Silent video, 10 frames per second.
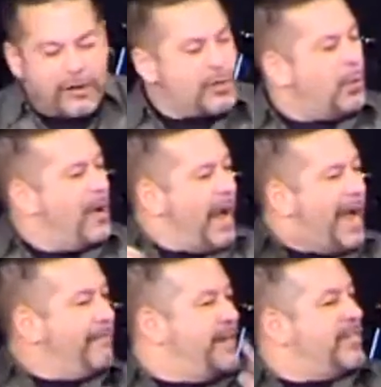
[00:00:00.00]
So
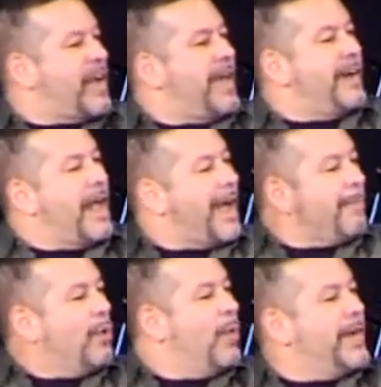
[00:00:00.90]
I've decided
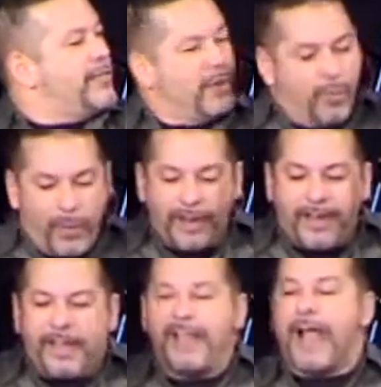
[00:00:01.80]
I'm going to
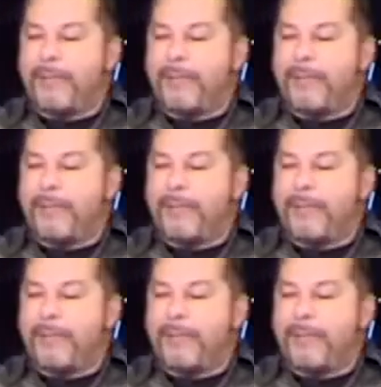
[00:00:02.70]
willingly,